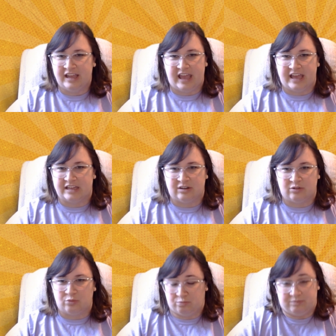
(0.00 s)
and
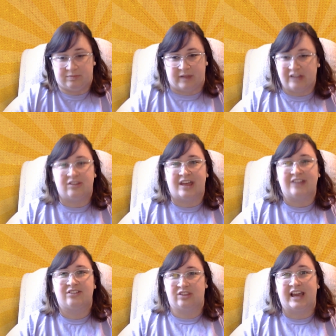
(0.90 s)

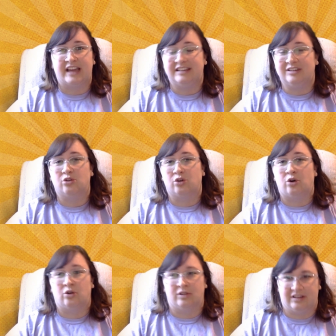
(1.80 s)
that's the ideal
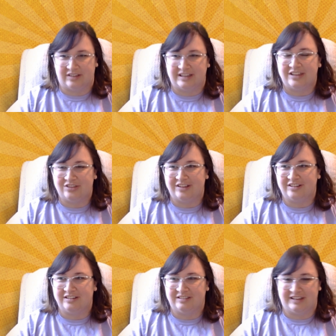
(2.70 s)
goal, is to get
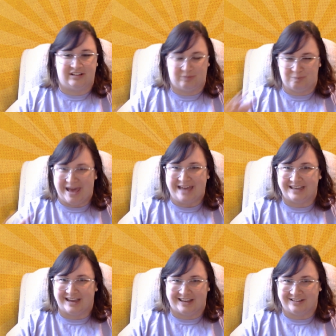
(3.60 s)
these bad
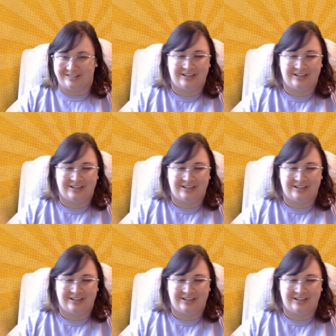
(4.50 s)
guys